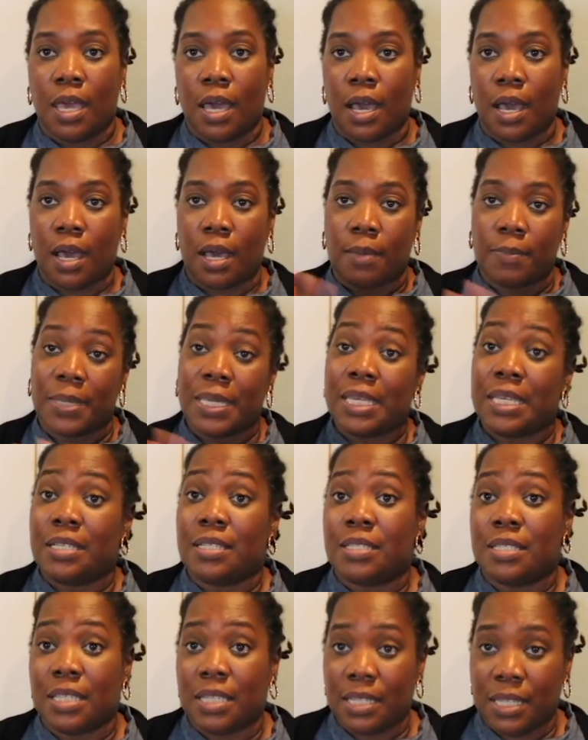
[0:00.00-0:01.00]

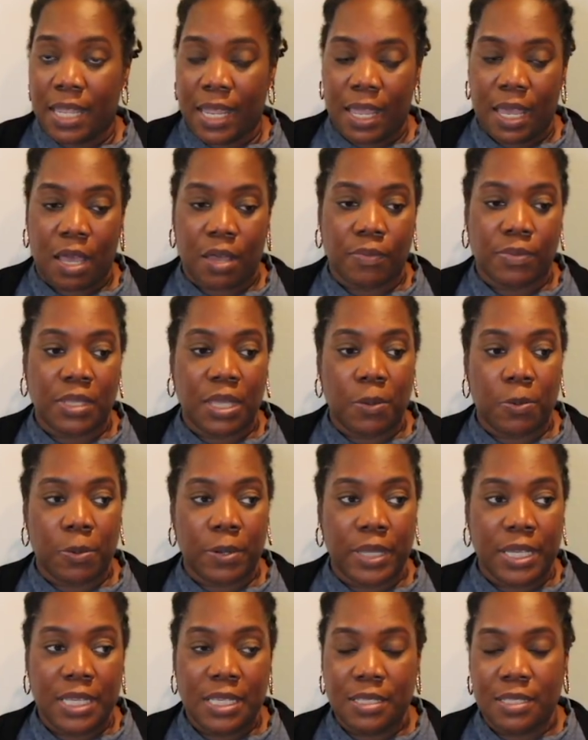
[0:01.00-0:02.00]
EC layout. They were
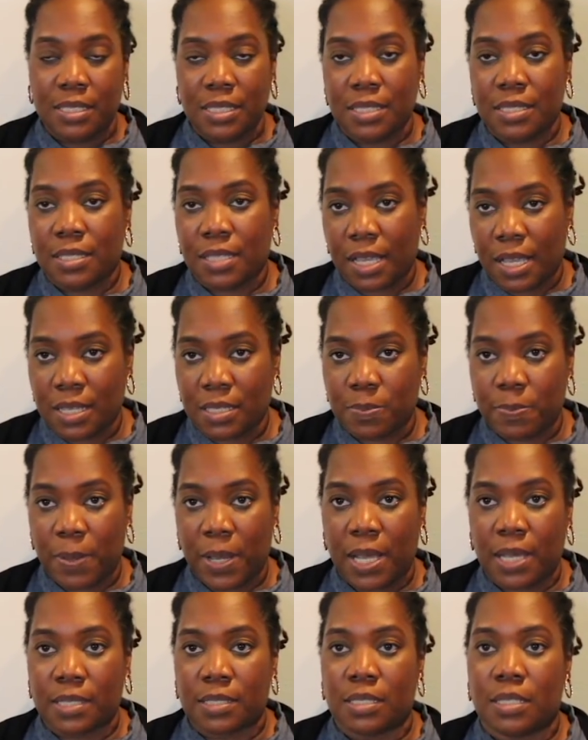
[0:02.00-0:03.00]
EC size
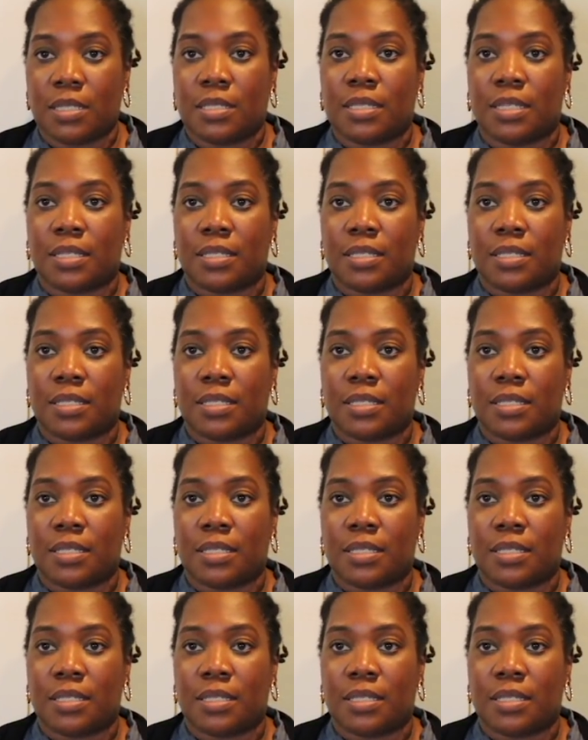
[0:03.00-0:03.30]
boxes,